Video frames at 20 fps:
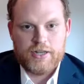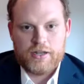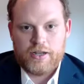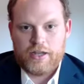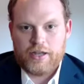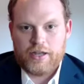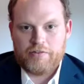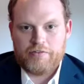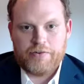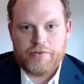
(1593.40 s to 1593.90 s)

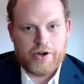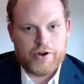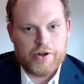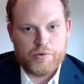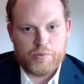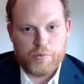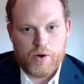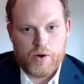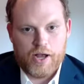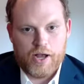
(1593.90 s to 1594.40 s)
And a very
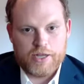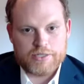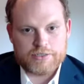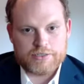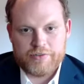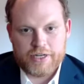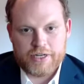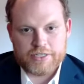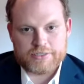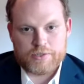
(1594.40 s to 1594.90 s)
wise
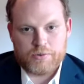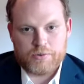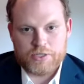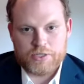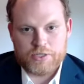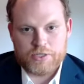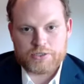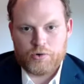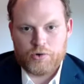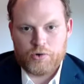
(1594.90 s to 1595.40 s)
investor
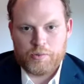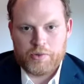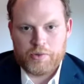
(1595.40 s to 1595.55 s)
once told